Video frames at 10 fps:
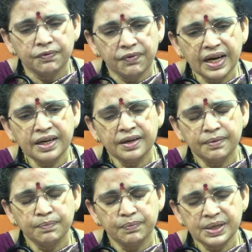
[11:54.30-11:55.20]

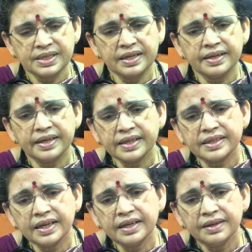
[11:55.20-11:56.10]
1%
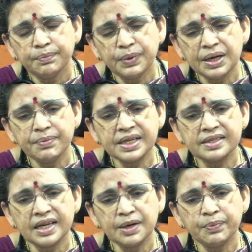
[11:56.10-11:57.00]
reduction, premix
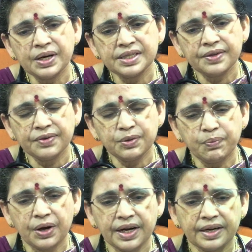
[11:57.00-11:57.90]
9.7 to
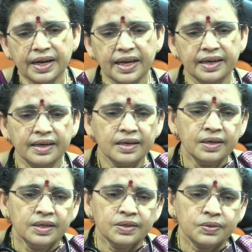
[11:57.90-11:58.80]
0.9.
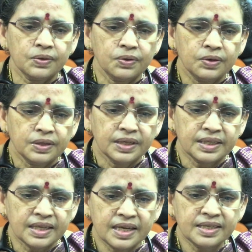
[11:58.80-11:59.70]
So the
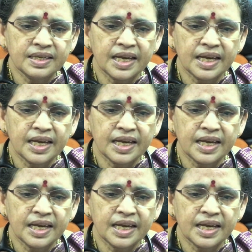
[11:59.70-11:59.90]
change in